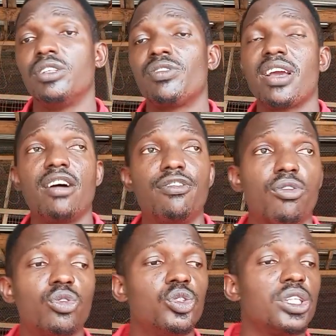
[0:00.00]
If you have
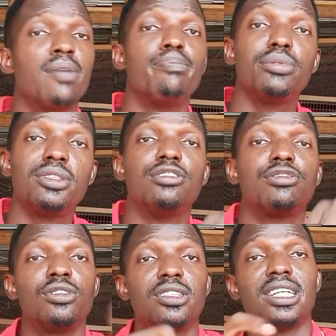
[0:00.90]
fruit, you can put the
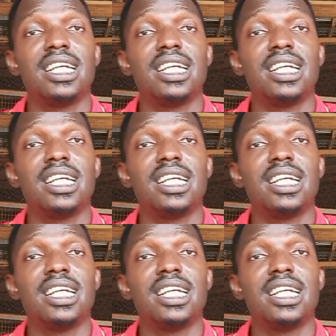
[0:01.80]
fruit